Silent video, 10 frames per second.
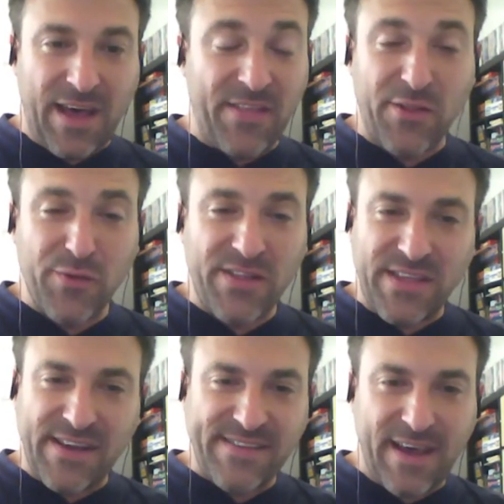And they're
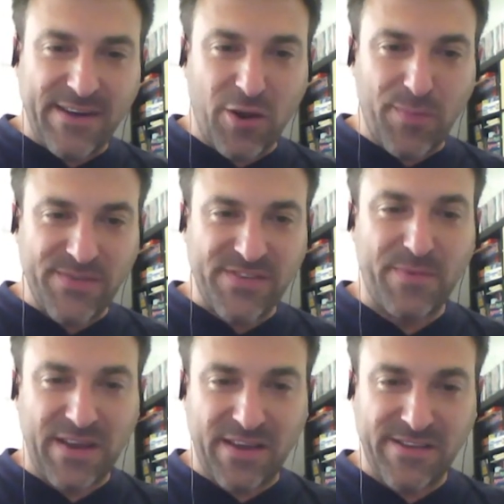doing the exact
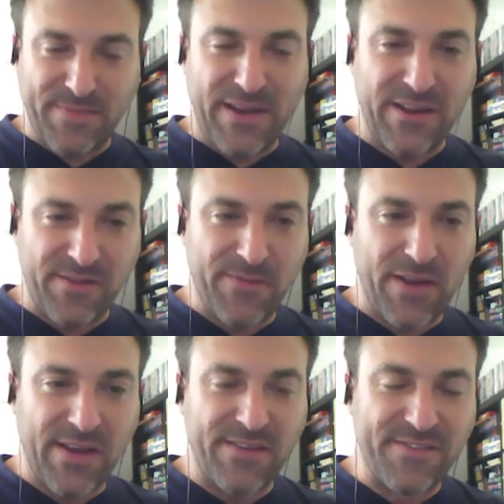opposite by expanding
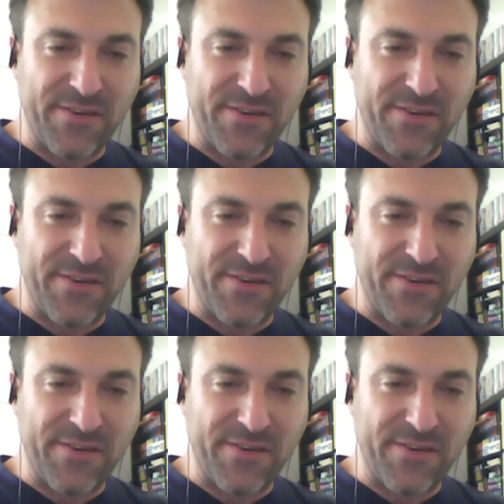fracking.